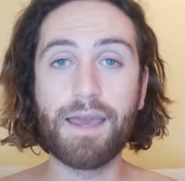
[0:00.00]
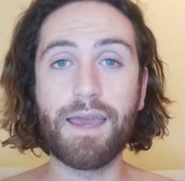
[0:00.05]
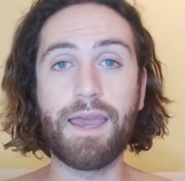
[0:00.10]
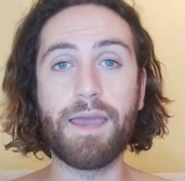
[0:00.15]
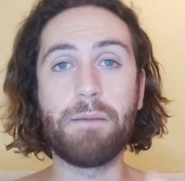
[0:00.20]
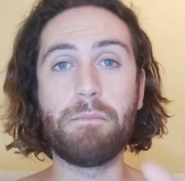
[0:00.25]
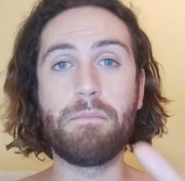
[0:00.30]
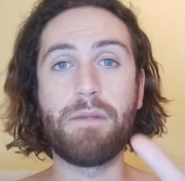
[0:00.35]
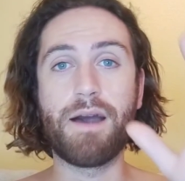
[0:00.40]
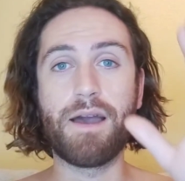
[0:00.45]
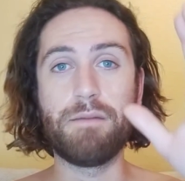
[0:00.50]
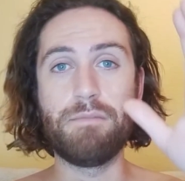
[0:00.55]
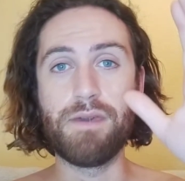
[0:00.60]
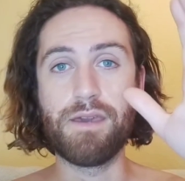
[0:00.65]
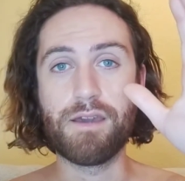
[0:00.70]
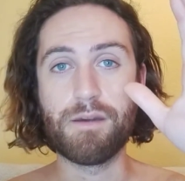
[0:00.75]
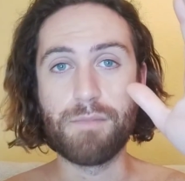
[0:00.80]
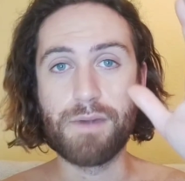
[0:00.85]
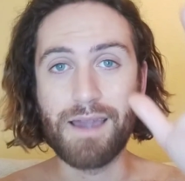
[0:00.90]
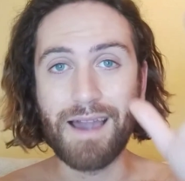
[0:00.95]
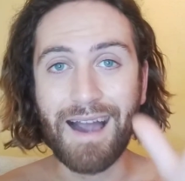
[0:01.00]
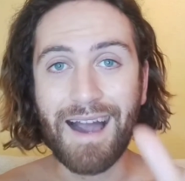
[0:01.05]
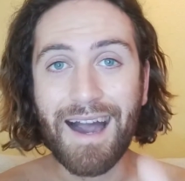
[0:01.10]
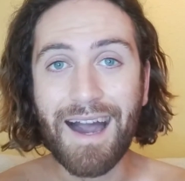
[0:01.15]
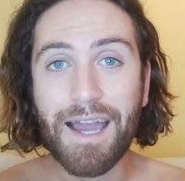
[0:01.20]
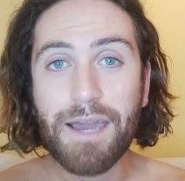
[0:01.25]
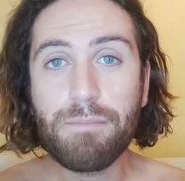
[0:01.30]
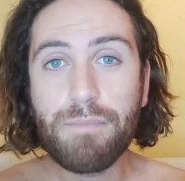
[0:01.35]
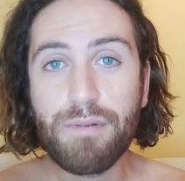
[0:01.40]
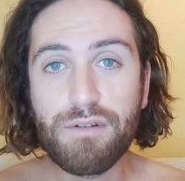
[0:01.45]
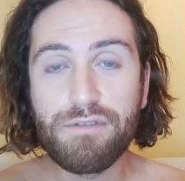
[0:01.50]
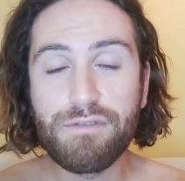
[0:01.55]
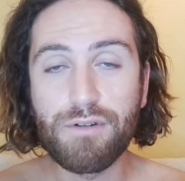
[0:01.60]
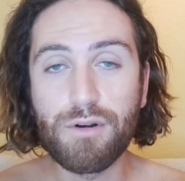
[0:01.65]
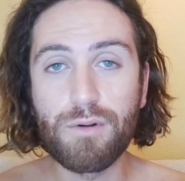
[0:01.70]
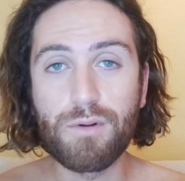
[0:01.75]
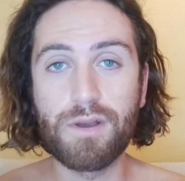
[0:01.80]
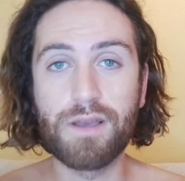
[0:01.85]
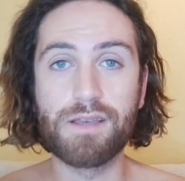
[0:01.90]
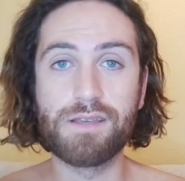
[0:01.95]
And by becoming hyper
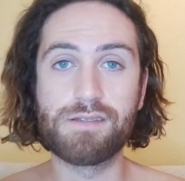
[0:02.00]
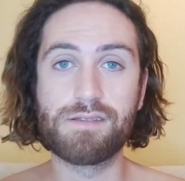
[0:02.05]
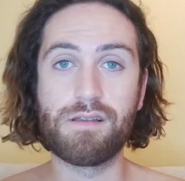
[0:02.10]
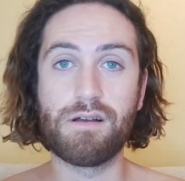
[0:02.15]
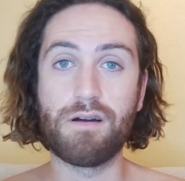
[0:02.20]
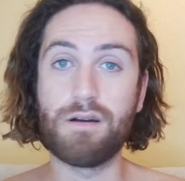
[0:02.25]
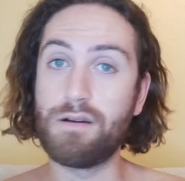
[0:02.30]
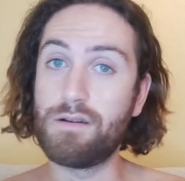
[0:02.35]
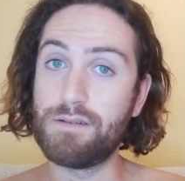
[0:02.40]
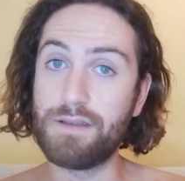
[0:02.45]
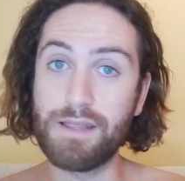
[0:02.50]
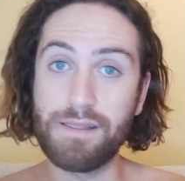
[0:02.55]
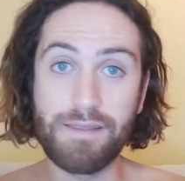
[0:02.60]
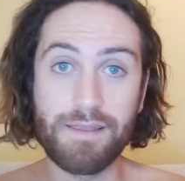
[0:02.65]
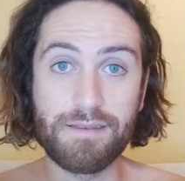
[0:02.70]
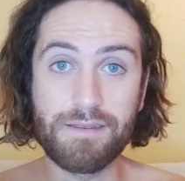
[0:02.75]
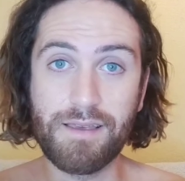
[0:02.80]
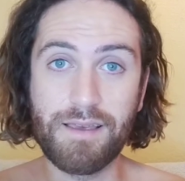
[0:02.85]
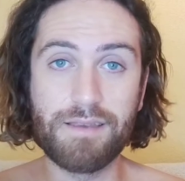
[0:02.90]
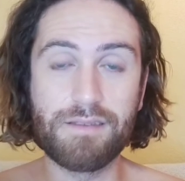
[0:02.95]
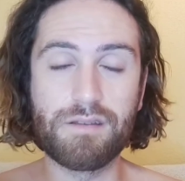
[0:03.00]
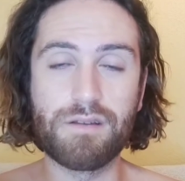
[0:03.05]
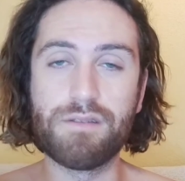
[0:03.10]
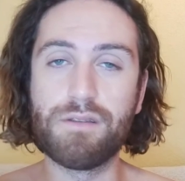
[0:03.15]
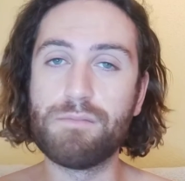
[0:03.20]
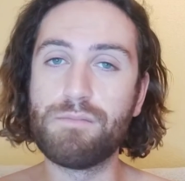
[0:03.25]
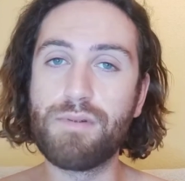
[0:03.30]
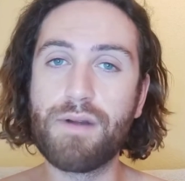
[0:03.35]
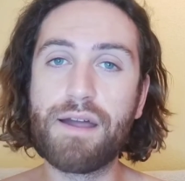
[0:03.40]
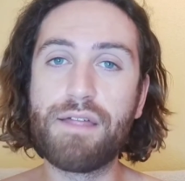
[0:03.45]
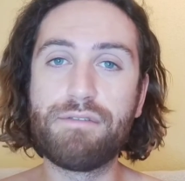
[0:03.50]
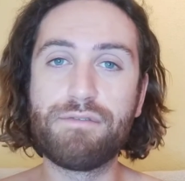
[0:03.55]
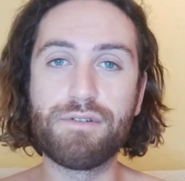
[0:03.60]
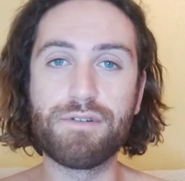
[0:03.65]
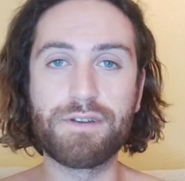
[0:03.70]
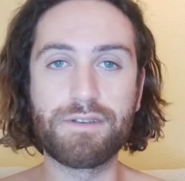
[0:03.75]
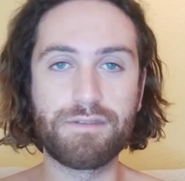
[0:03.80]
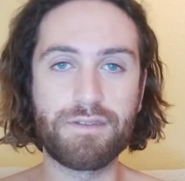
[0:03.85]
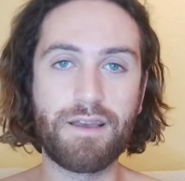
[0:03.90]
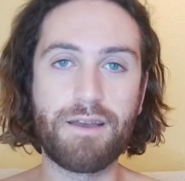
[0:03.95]
focused on, in this case, on the breath,
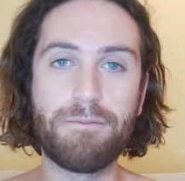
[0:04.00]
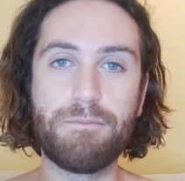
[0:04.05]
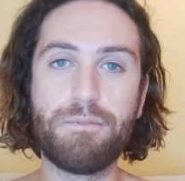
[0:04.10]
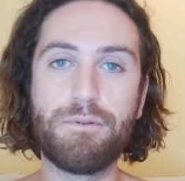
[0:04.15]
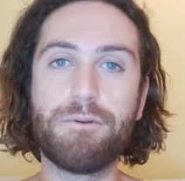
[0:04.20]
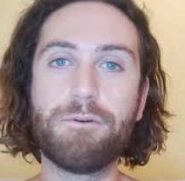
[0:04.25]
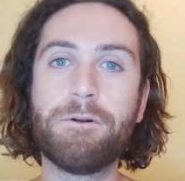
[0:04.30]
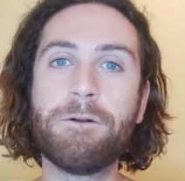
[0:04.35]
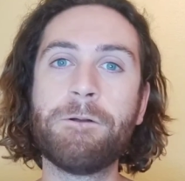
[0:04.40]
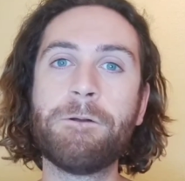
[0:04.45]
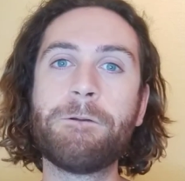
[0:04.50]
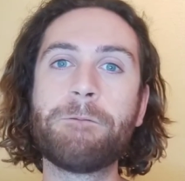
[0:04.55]
for example,